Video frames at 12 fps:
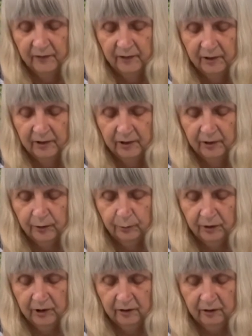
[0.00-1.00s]
And there
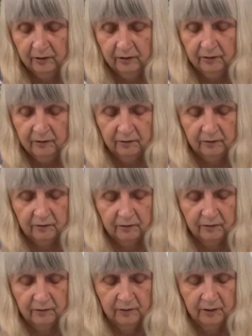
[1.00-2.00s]
we are,
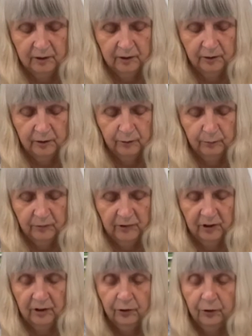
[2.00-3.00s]

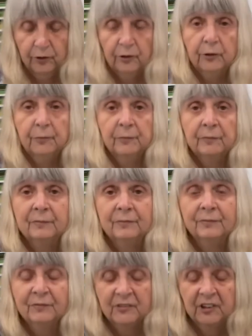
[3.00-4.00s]
making sure
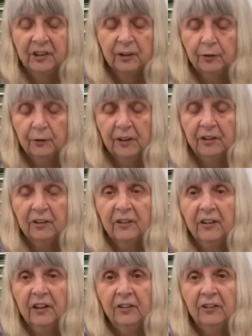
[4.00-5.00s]
I go right to the
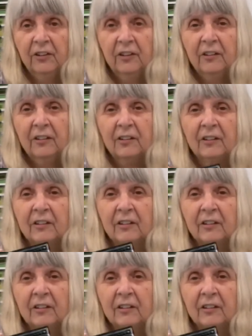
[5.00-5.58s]
edges.